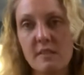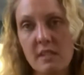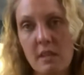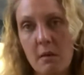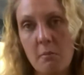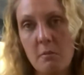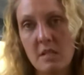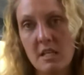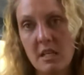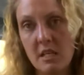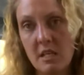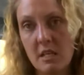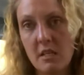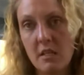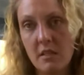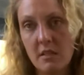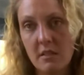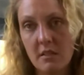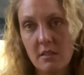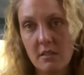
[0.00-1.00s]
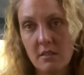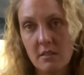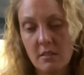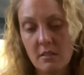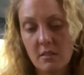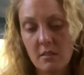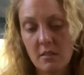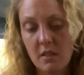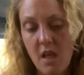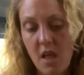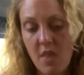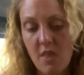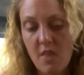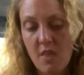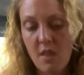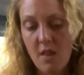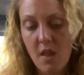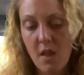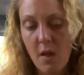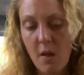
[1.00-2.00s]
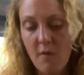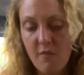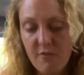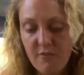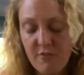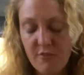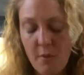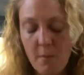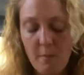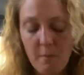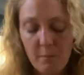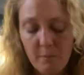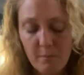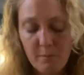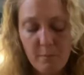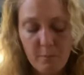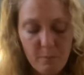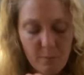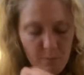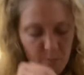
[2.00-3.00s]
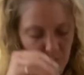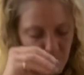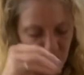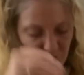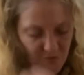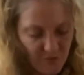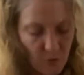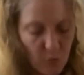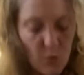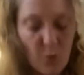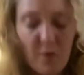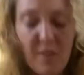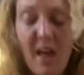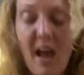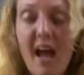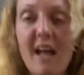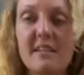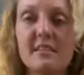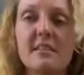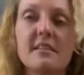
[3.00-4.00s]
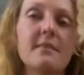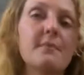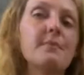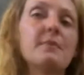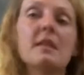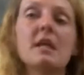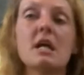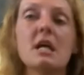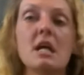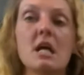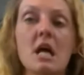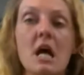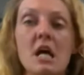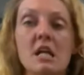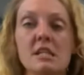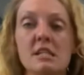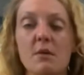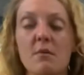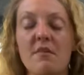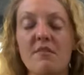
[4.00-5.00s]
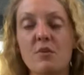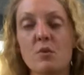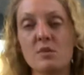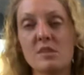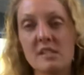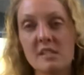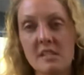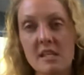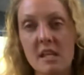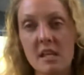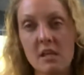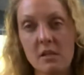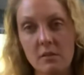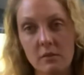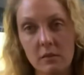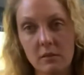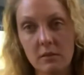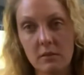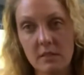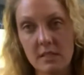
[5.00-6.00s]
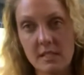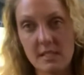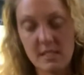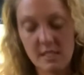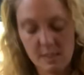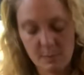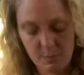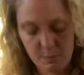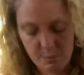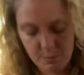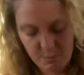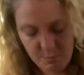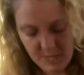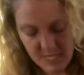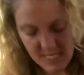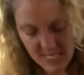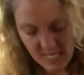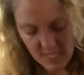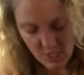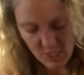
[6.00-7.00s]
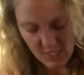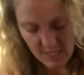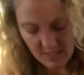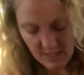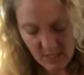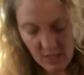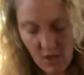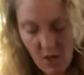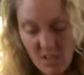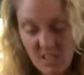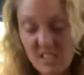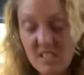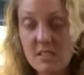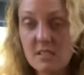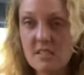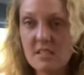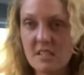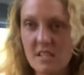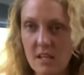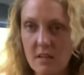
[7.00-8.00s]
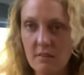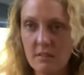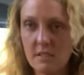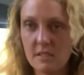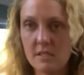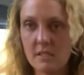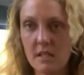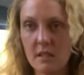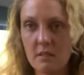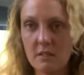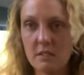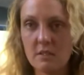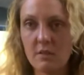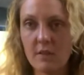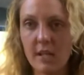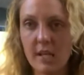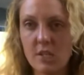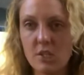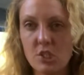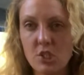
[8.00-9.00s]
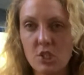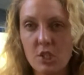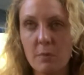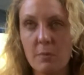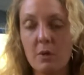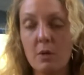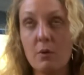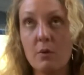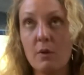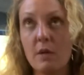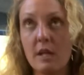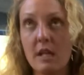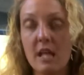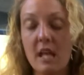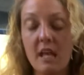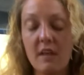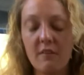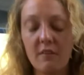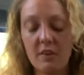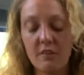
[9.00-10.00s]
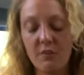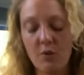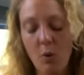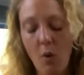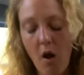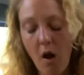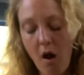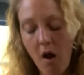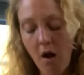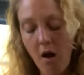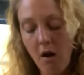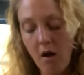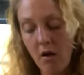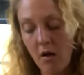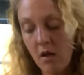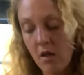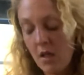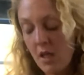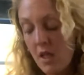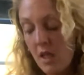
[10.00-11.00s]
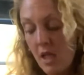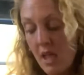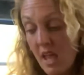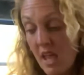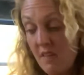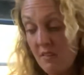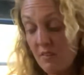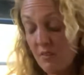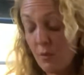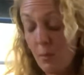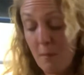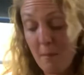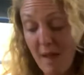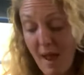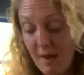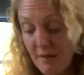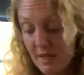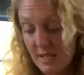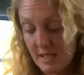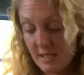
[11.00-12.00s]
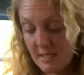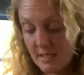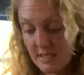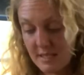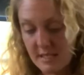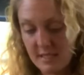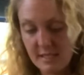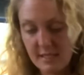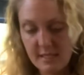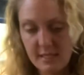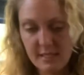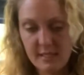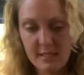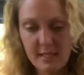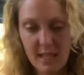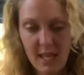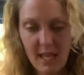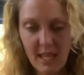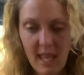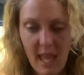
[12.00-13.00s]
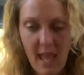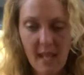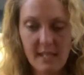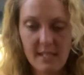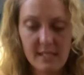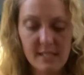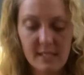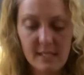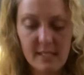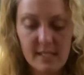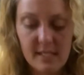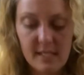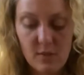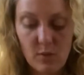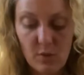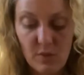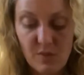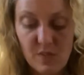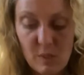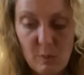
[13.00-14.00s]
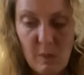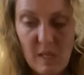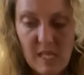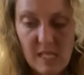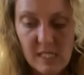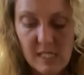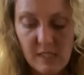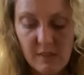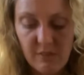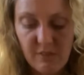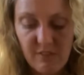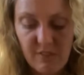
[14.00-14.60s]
of somebody from before that. So if you're single, this is potentially the last serious relationship you were in. Even if you're married, this sort of speaks